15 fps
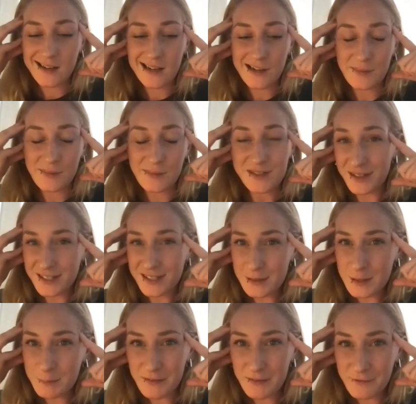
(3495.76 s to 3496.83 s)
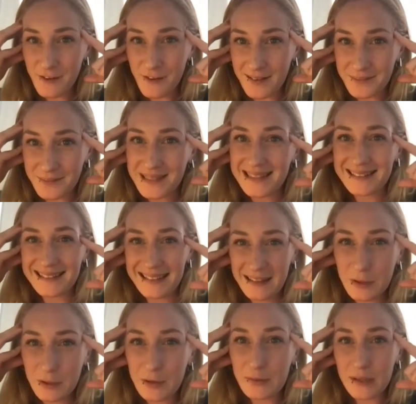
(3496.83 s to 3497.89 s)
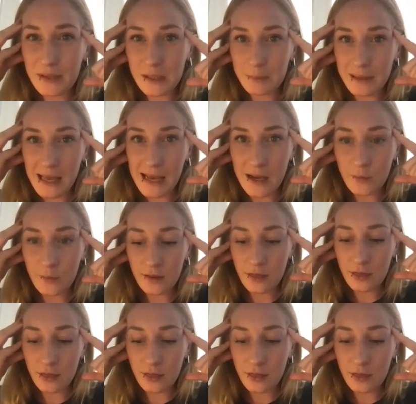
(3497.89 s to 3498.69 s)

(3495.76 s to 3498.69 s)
So this has been fun because we're really playing with